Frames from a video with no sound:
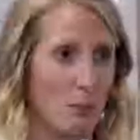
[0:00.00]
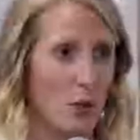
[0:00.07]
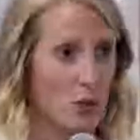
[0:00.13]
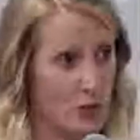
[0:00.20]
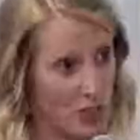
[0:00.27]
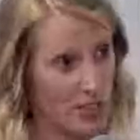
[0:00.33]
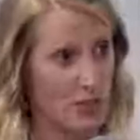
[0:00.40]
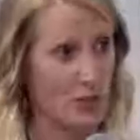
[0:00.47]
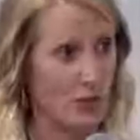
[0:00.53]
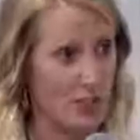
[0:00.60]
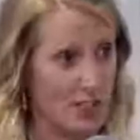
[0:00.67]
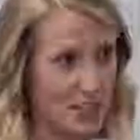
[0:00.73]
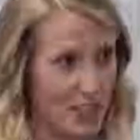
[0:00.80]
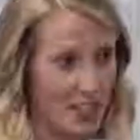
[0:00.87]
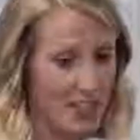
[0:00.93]
to protein
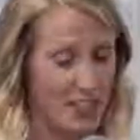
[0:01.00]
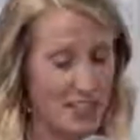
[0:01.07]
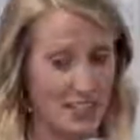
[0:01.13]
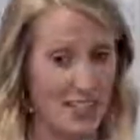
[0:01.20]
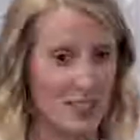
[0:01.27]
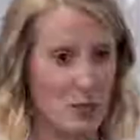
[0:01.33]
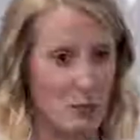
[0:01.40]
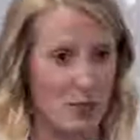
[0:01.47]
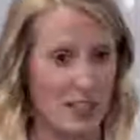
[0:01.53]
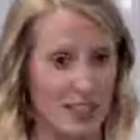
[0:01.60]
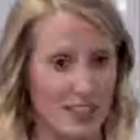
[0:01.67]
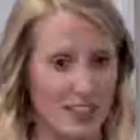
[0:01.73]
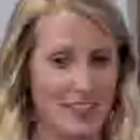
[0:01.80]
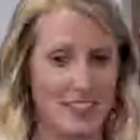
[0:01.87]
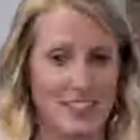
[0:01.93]
sourcing? Because that's a big,
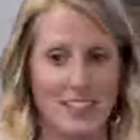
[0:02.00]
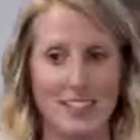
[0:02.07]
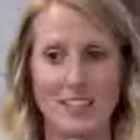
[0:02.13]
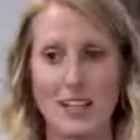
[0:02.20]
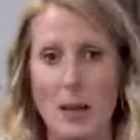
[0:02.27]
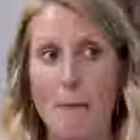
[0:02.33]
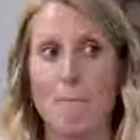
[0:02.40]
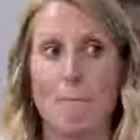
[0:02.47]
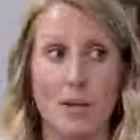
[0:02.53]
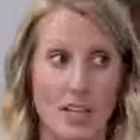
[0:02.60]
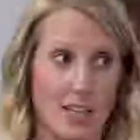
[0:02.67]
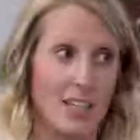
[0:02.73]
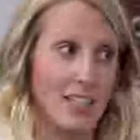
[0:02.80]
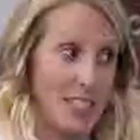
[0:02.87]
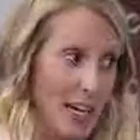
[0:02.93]

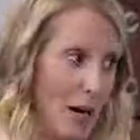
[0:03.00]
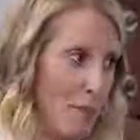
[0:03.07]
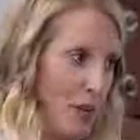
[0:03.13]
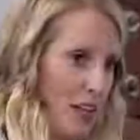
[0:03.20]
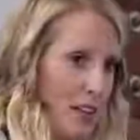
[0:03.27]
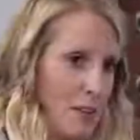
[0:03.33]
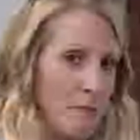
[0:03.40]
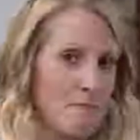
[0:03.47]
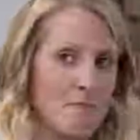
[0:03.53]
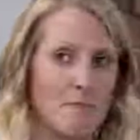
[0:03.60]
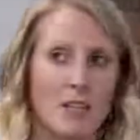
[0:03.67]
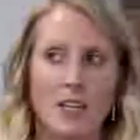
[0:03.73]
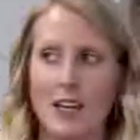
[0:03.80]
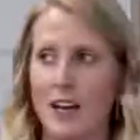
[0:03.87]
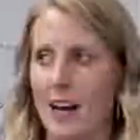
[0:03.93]
big topic.
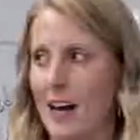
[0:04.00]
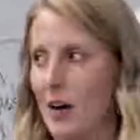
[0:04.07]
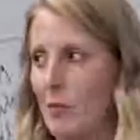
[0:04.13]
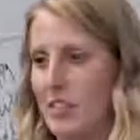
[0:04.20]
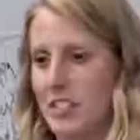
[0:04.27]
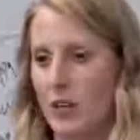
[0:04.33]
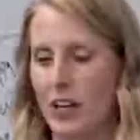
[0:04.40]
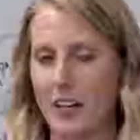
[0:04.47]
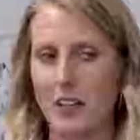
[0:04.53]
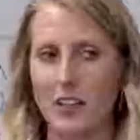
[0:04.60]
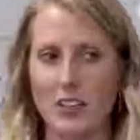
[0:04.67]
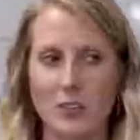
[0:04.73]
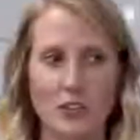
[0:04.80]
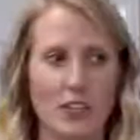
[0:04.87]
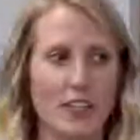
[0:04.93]
Um, and so I
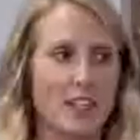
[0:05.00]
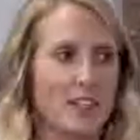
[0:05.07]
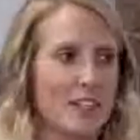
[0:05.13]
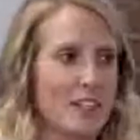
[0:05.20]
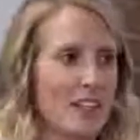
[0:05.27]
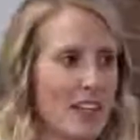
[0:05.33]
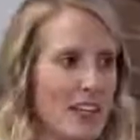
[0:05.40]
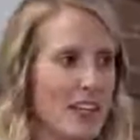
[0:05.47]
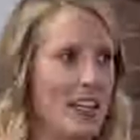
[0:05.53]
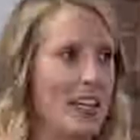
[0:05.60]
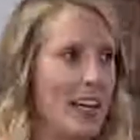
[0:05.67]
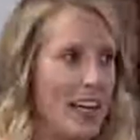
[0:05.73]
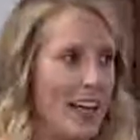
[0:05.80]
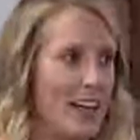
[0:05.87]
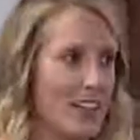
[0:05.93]
called Chris.
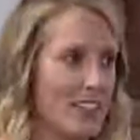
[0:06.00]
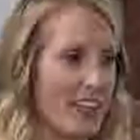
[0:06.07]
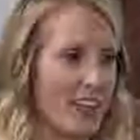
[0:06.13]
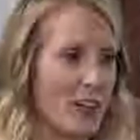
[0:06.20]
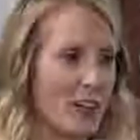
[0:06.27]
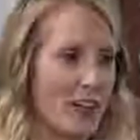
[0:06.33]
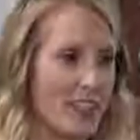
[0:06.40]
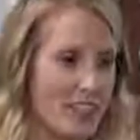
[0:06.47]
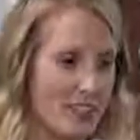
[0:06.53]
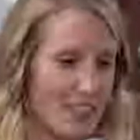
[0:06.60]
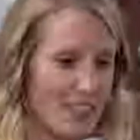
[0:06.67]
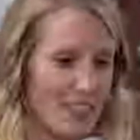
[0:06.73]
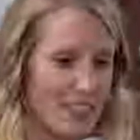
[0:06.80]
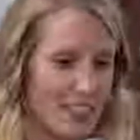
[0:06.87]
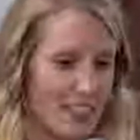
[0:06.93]
And I was like,
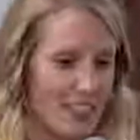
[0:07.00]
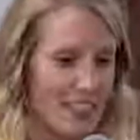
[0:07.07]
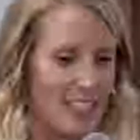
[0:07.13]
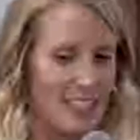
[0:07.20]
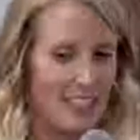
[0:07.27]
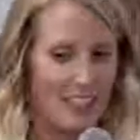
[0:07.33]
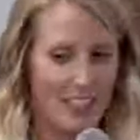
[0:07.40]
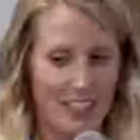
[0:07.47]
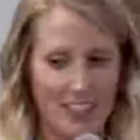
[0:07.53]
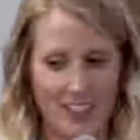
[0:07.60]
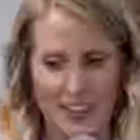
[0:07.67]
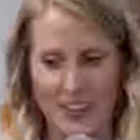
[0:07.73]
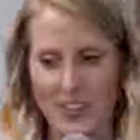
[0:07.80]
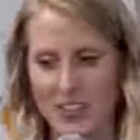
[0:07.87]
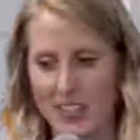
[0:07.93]
Chris,
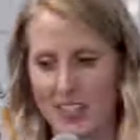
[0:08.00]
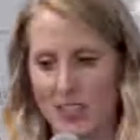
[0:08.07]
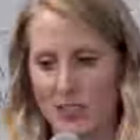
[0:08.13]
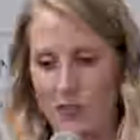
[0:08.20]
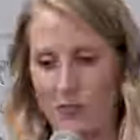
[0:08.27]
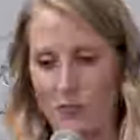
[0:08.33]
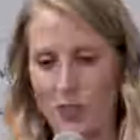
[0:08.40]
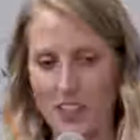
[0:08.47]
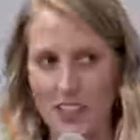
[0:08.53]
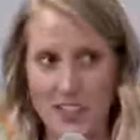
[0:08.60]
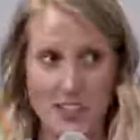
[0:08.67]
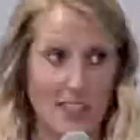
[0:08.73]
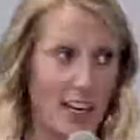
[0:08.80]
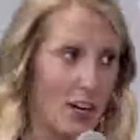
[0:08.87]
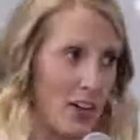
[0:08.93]
oh, there's these really
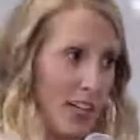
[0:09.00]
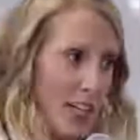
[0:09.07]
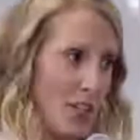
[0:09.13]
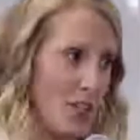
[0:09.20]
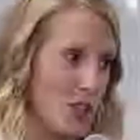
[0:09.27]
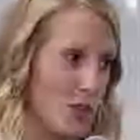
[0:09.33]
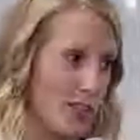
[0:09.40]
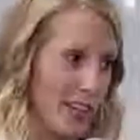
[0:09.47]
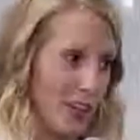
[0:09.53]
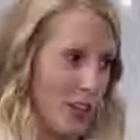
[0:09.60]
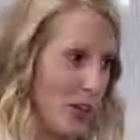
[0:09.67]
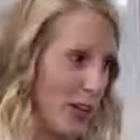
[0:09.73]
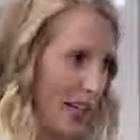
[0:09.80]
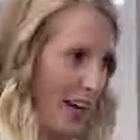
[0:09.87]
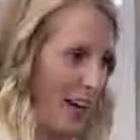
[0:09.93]
scary issues that are
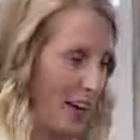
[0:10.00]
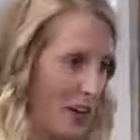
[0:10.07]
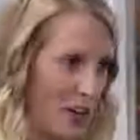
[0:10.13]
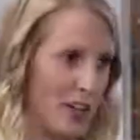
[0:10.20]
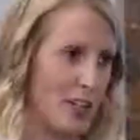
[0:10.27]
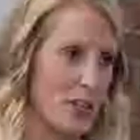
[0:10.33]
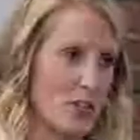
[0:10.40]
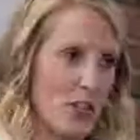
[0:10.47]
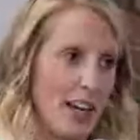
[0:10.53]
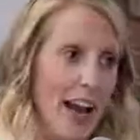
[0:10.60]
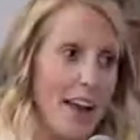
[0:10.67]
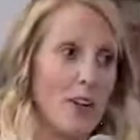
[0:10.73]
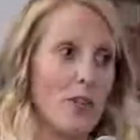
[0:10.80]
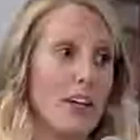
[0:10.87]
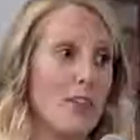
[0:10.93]
going on in our industry, and
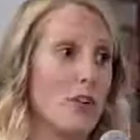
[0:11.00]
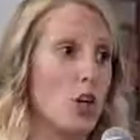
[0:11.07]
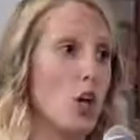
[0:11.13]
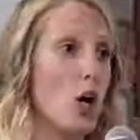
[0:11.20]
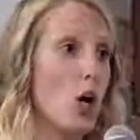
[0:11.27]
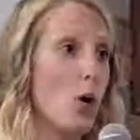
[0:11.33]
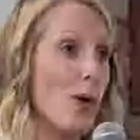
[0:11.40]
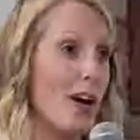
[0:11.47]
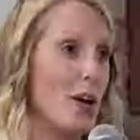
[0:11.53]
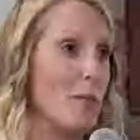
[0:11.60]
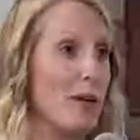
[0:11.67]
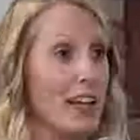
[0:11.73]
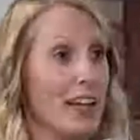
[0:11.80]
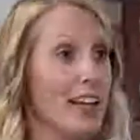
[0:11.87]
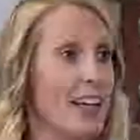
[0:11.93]
I don't even know where
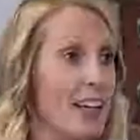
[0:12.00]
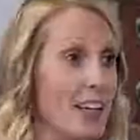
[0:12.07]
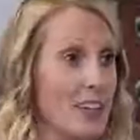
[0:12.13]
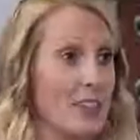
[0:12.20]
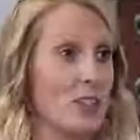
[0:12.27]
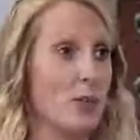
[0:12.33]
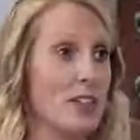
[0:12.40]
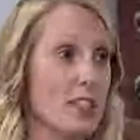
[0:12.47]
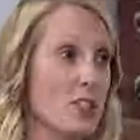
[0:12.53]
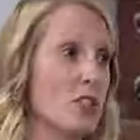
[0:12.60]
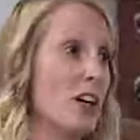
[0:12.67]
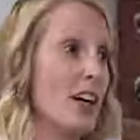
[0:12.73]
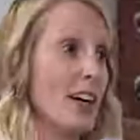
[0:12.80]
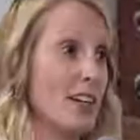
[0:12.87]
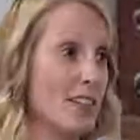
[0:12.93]
to begin. So we just
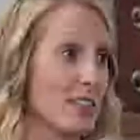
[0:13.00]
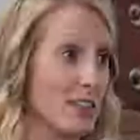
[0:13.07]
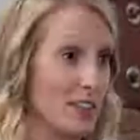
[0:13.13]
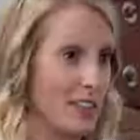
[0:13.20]
talked,